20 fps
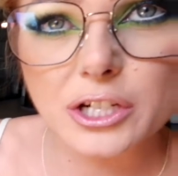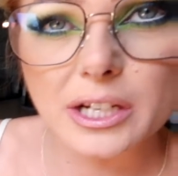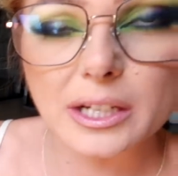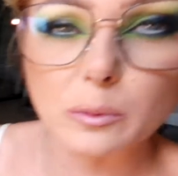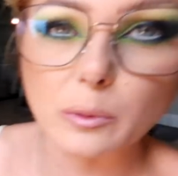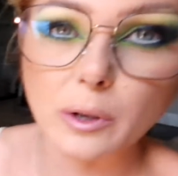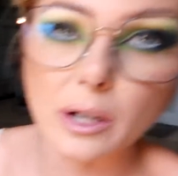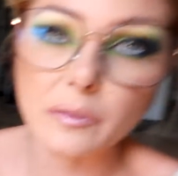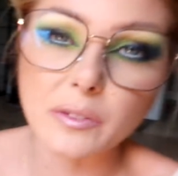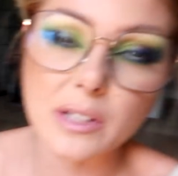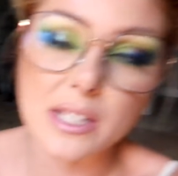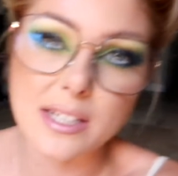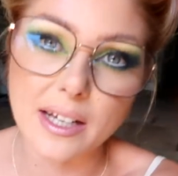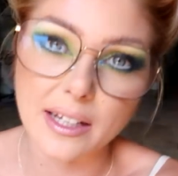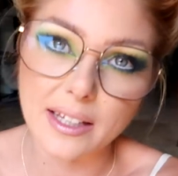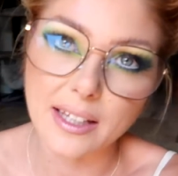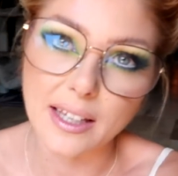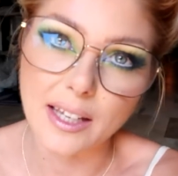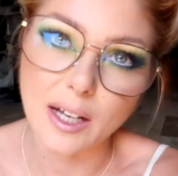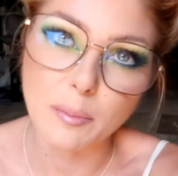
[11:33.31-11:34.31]
in one of these
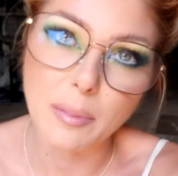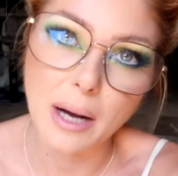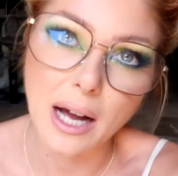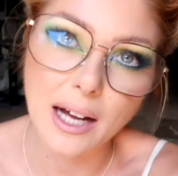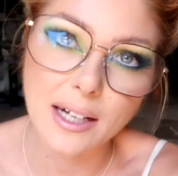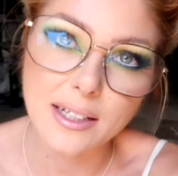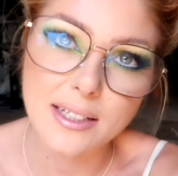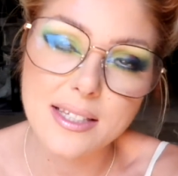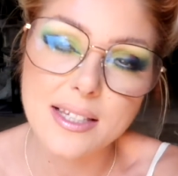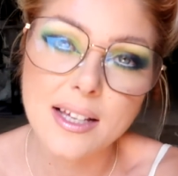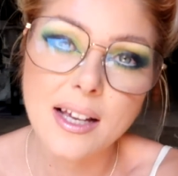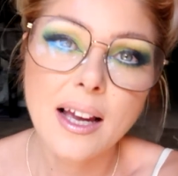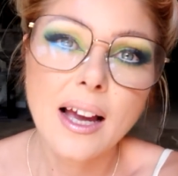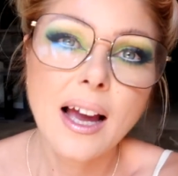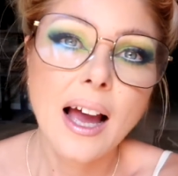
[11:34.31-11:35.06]
IKEA bags.